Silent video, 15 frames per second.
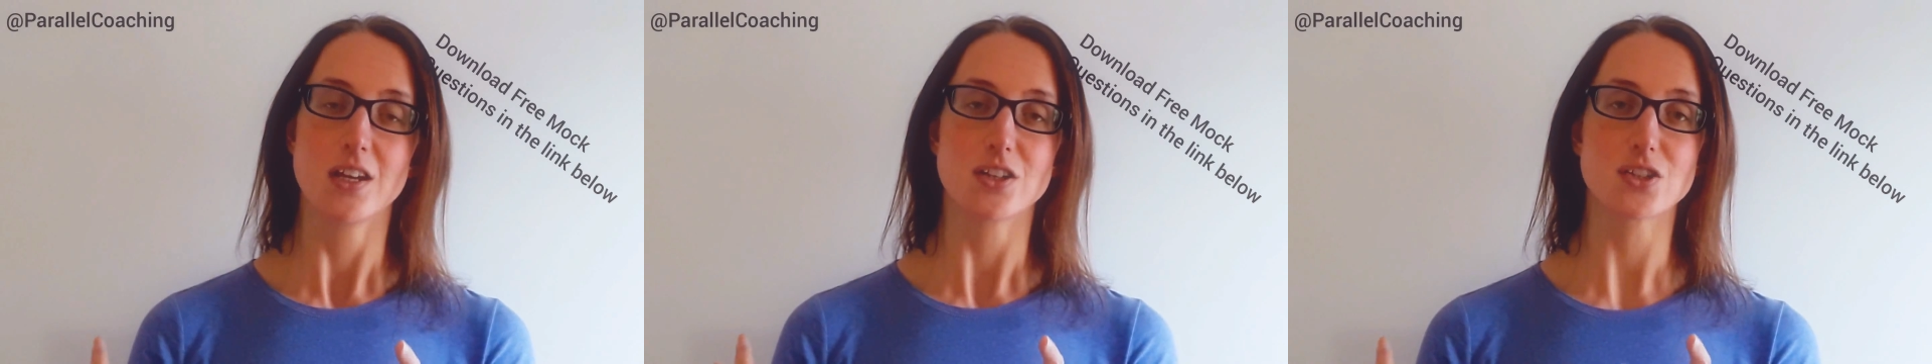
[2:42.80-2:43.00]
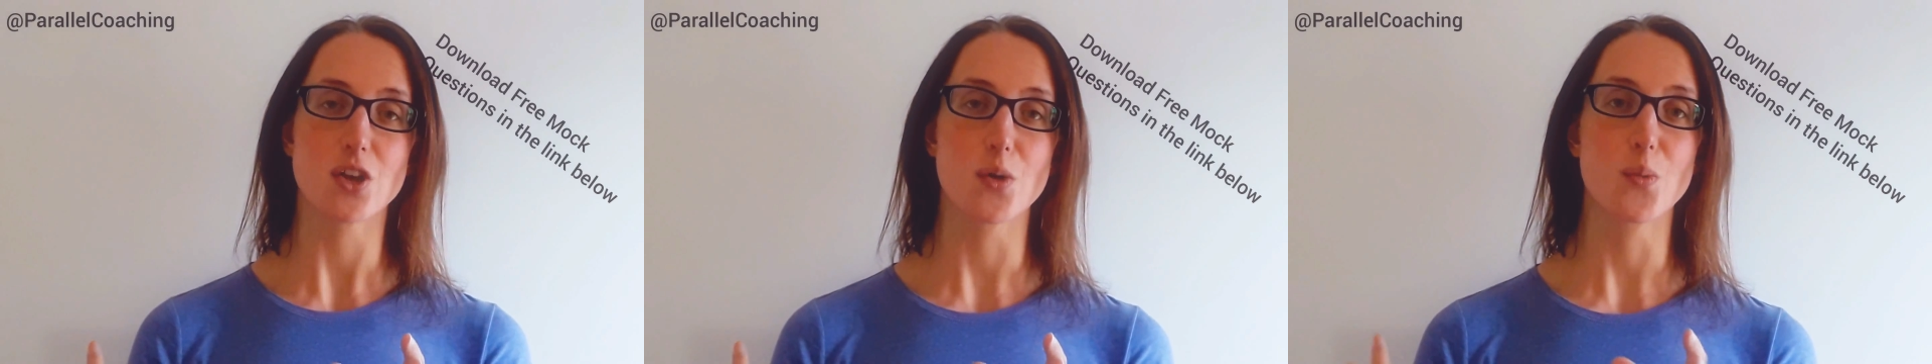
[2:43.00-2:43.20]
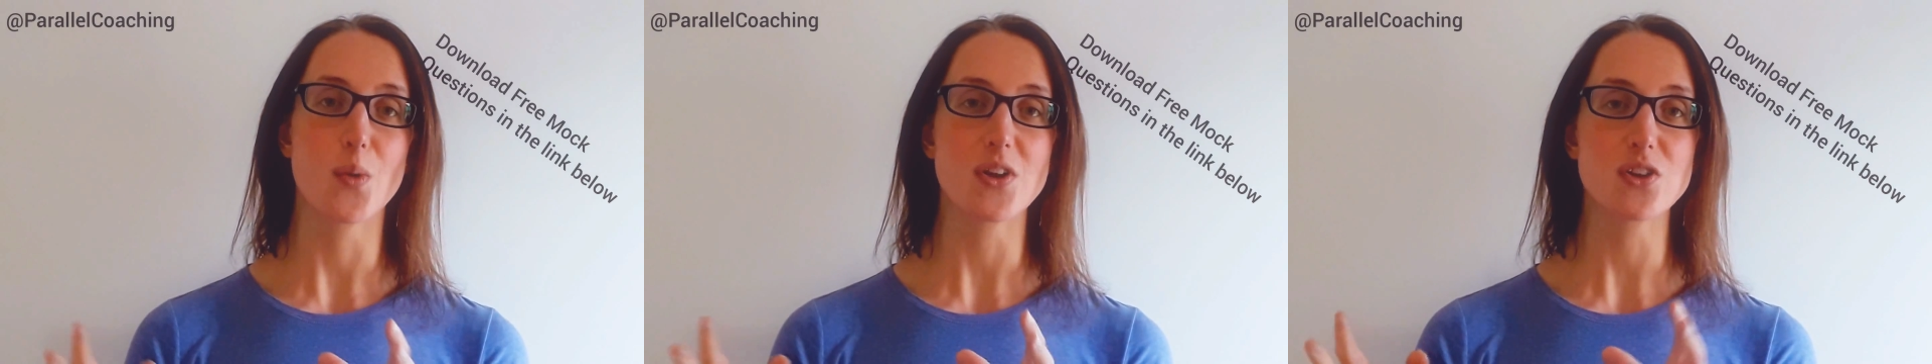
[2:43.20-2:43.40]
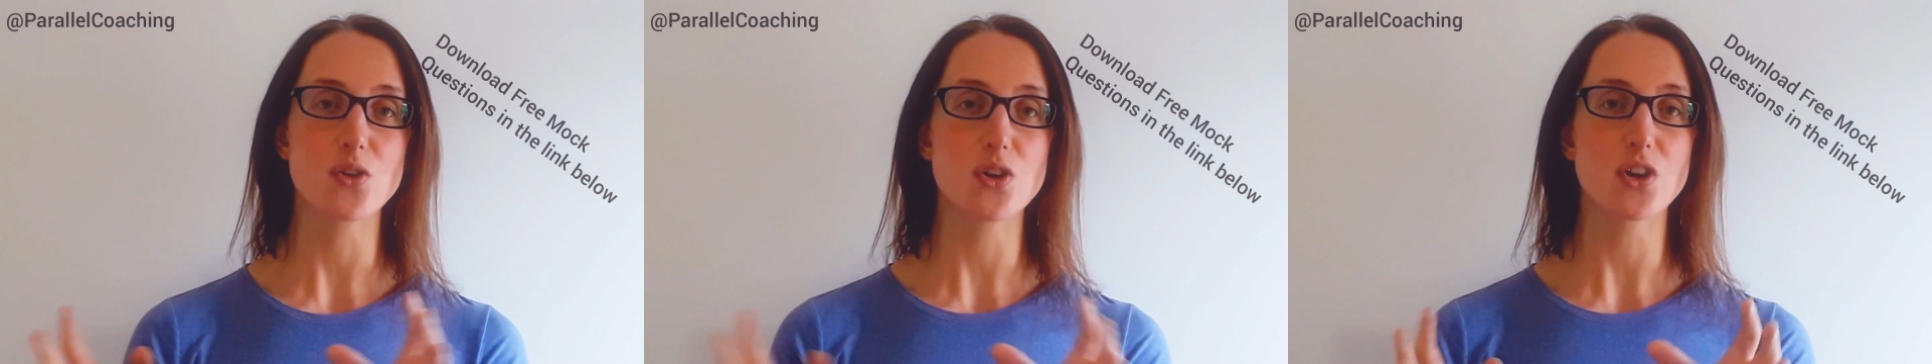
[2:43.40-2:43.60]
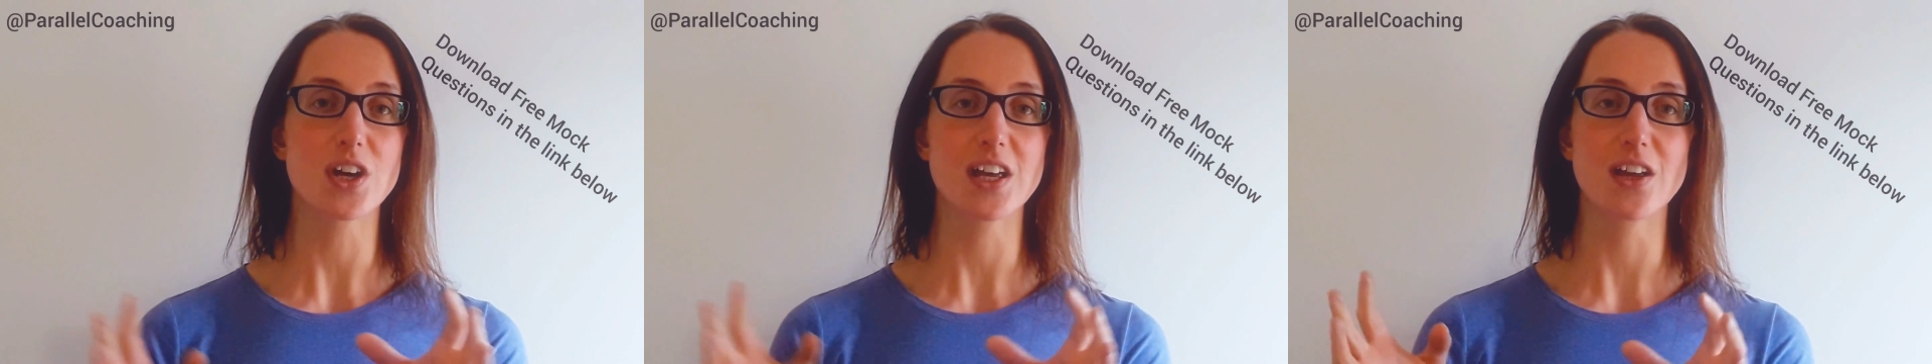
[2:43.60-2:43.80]
So when
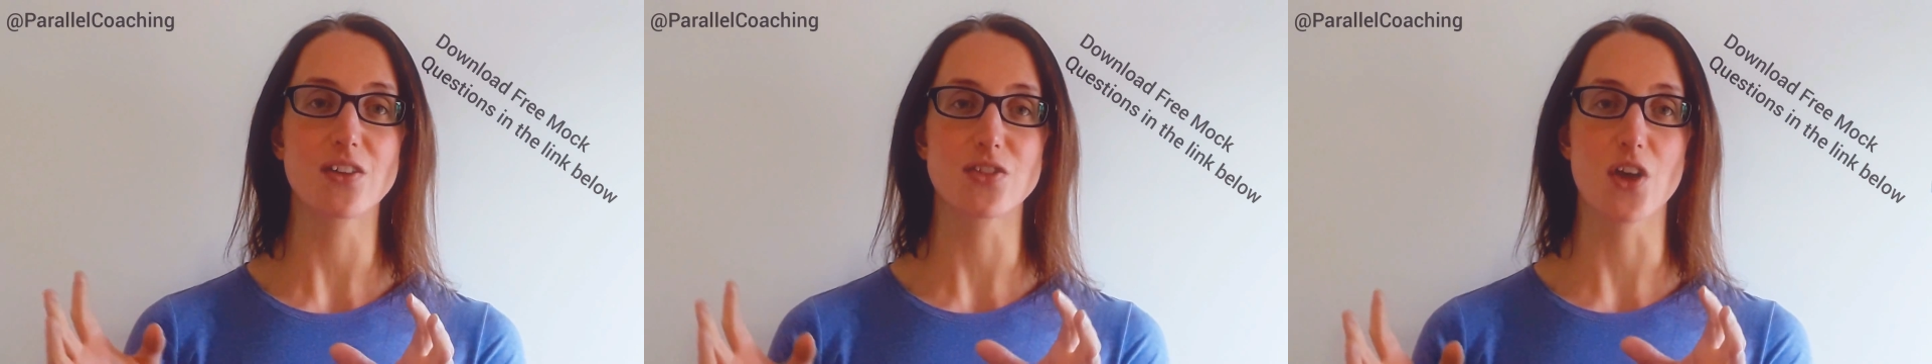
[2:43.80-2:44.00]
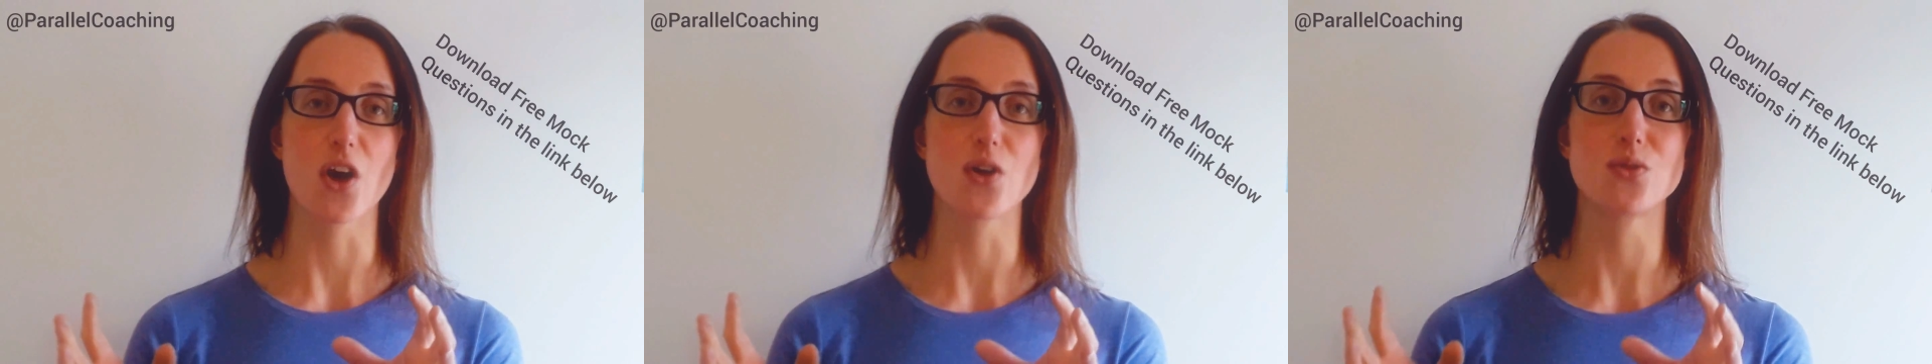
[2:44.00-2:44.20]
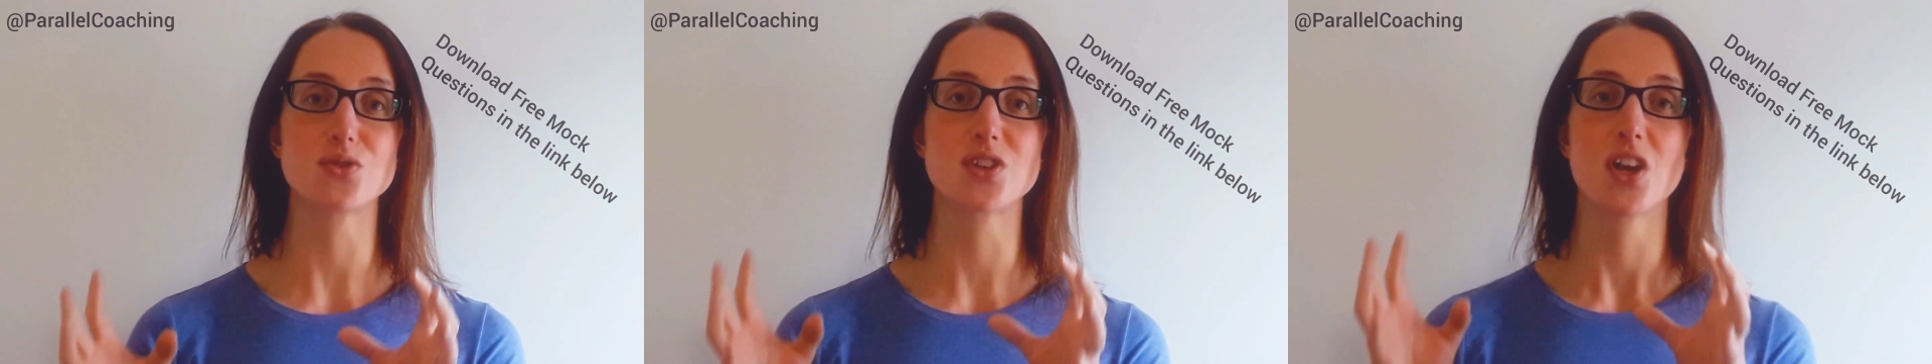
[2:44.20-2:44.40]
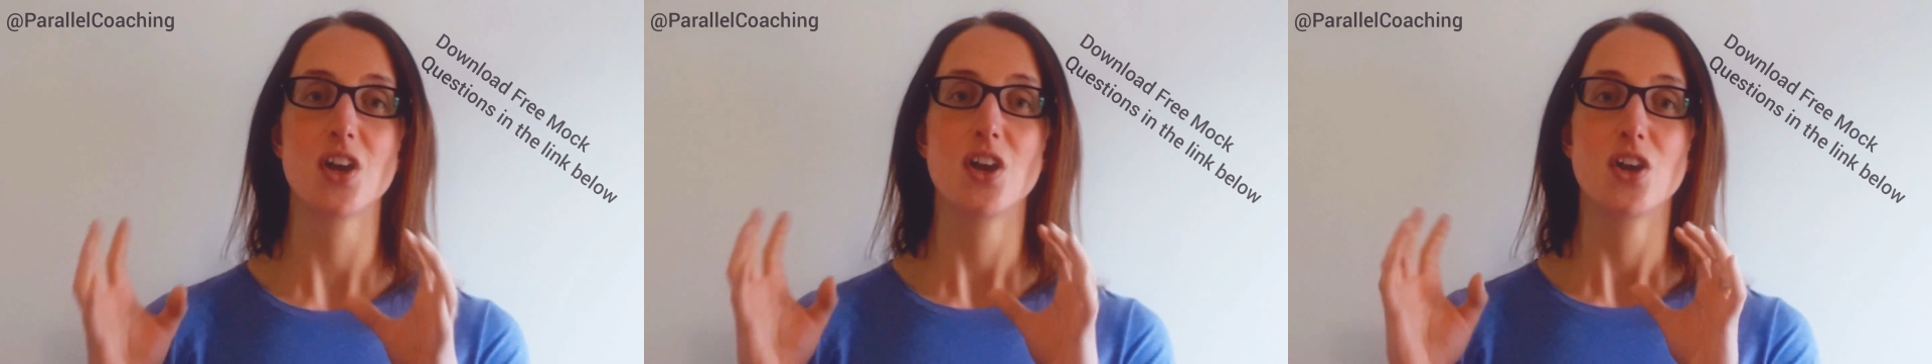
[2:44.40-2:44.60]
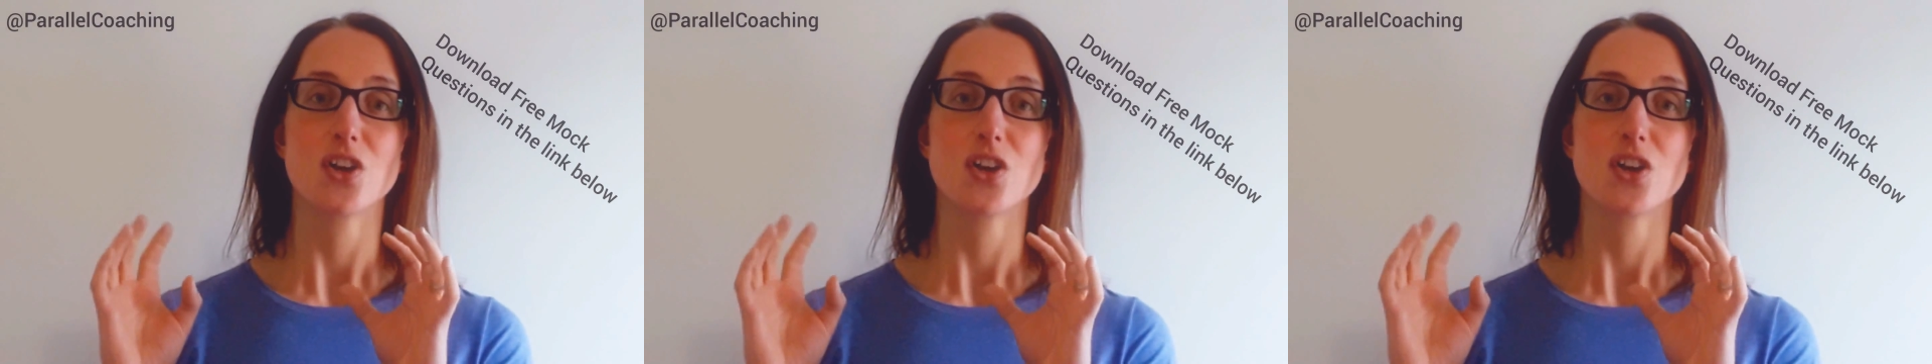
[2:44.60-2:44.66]
you're looking at those,